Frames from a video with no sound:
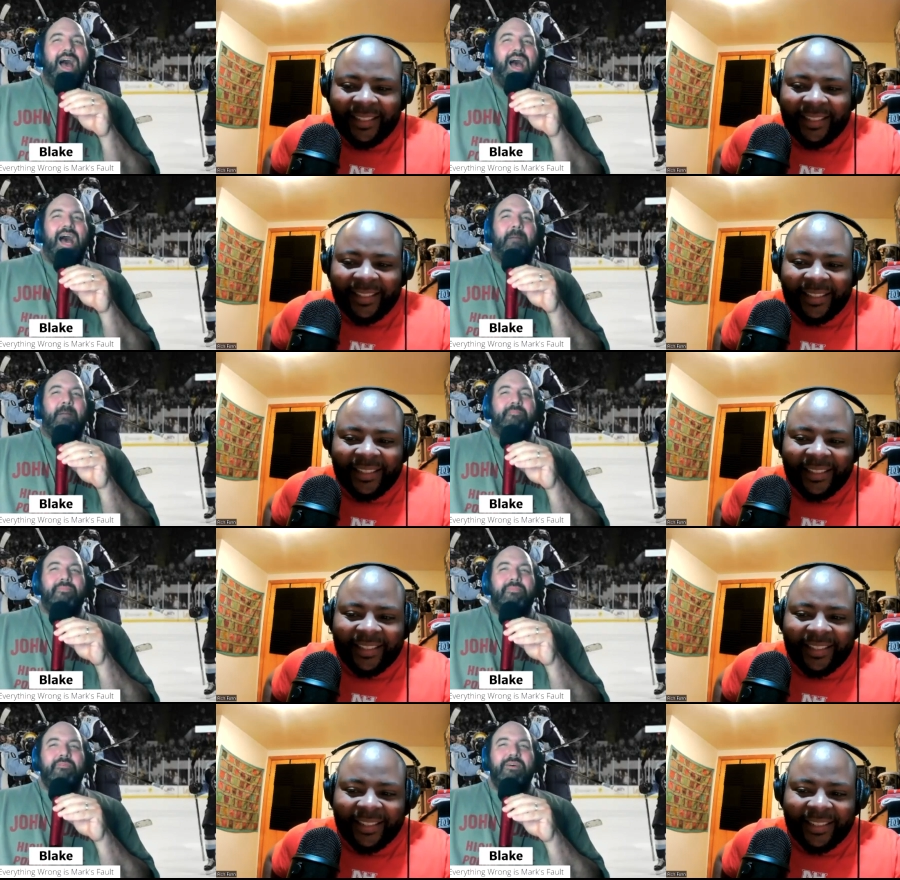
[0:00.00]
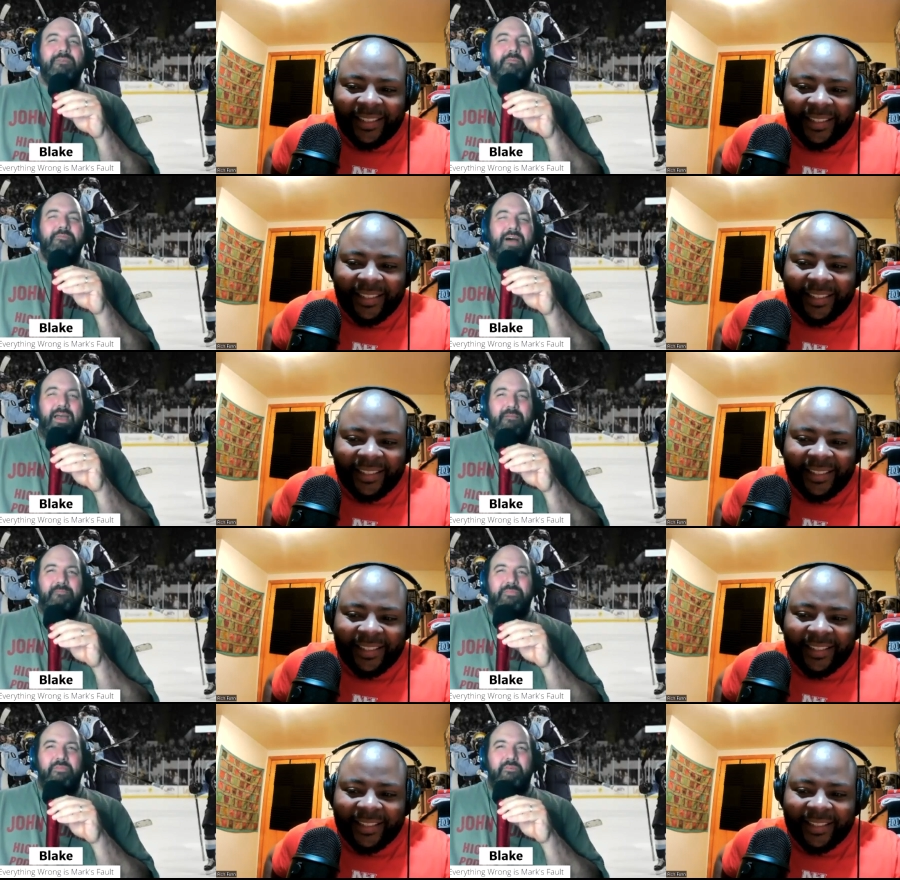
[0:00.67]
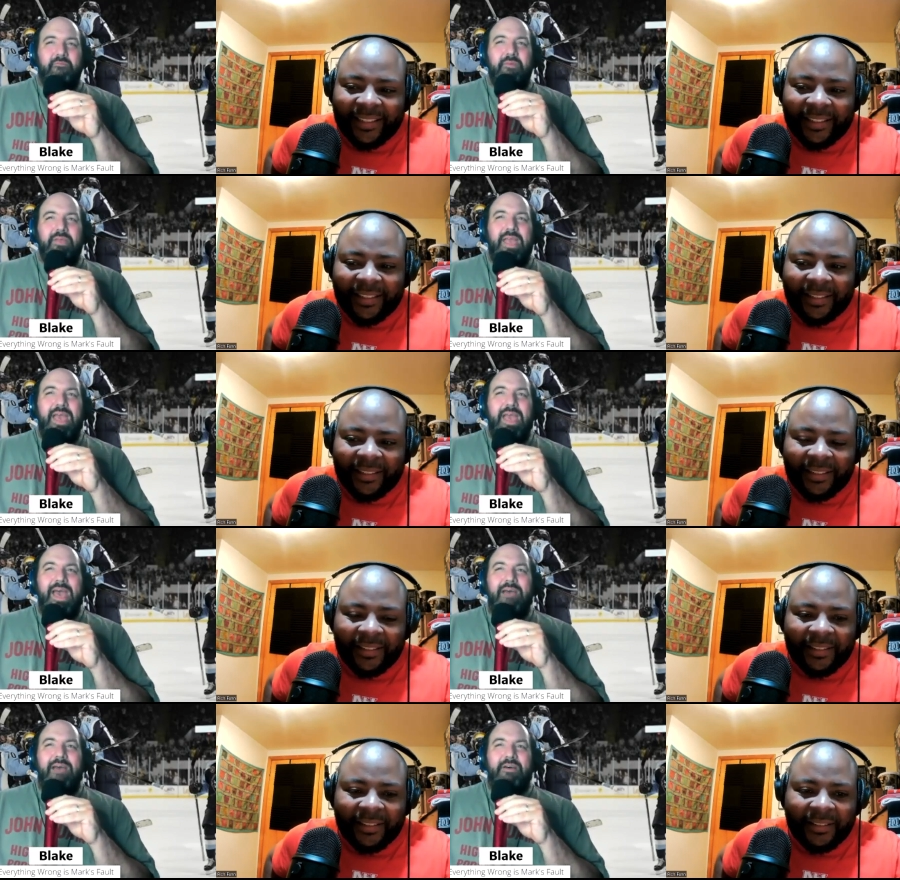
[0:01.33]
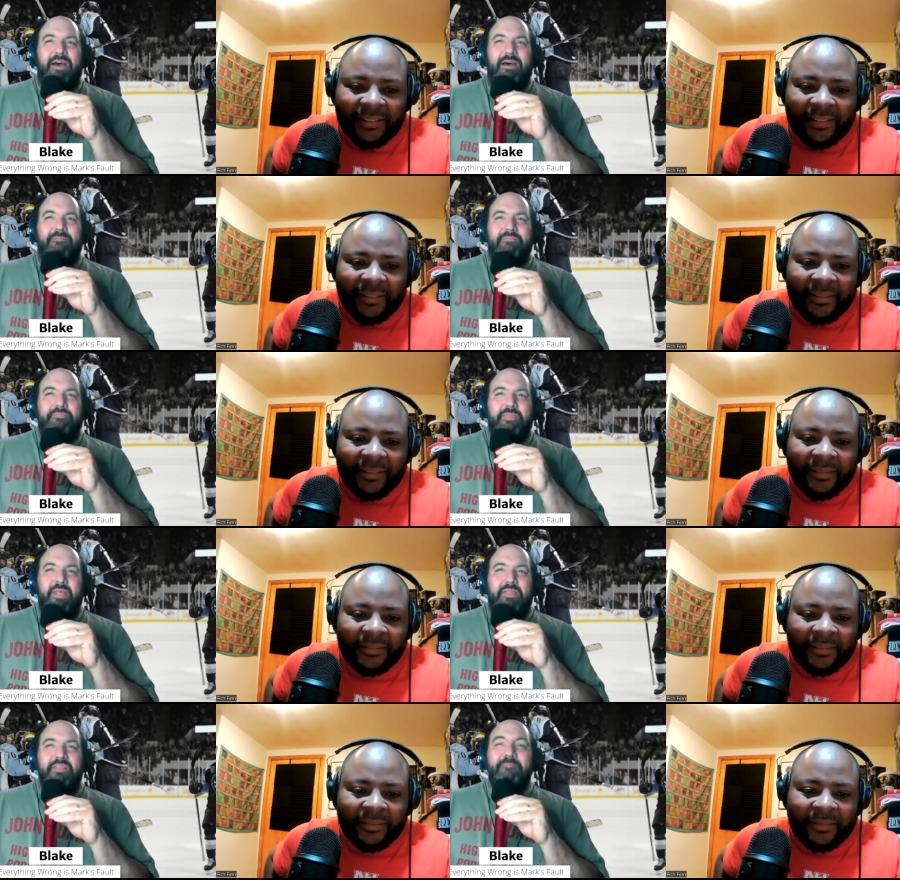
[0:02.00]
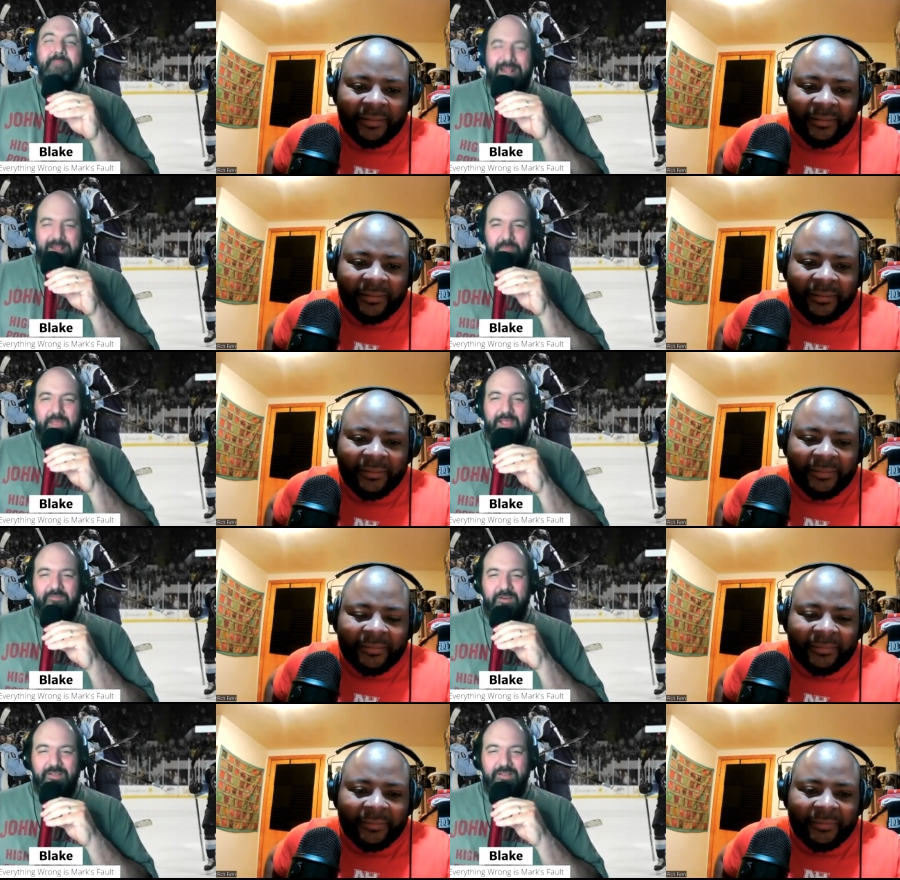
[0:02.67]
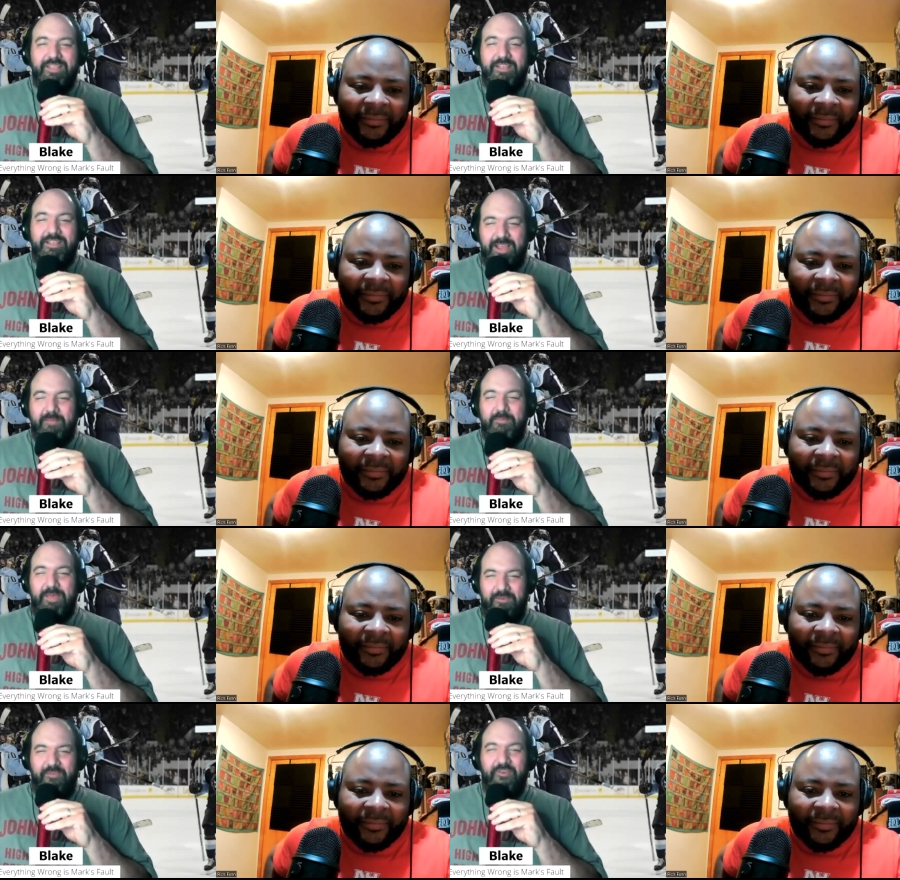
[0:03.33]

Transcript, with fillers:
Speaker 1: um, let's move on. We have um this match I'm looking for. This is gonna be